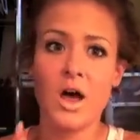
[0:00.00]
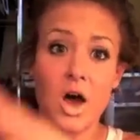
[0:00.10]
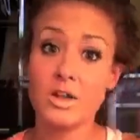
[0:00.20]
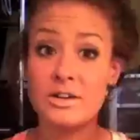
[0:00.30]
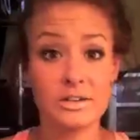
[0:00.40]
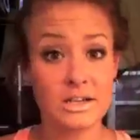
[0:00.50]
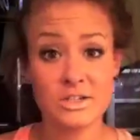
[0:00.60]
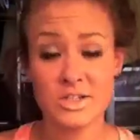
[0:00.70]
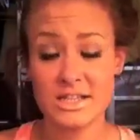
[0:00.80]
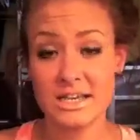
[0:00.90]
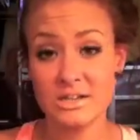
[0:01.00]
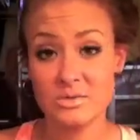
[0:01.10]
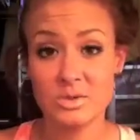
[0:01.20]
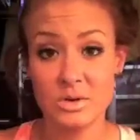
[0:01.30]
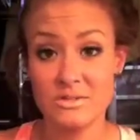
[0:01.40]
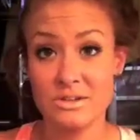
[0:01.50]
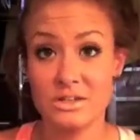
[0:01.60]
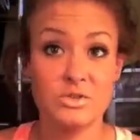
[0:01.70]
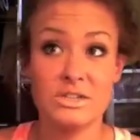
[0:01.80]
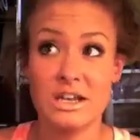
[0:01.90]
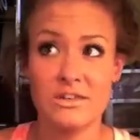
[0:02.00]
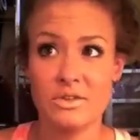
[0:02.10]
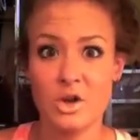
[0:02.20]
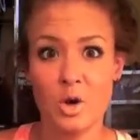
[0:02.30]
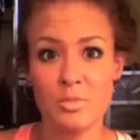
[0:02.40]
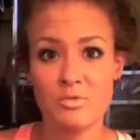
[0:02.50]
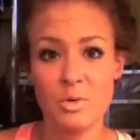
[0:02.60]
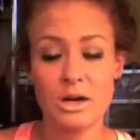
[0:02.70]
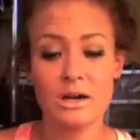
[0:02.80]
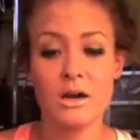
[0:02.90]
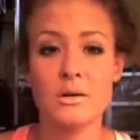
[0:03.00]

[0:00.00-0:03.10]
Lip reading: all around the country that you didn't even know before.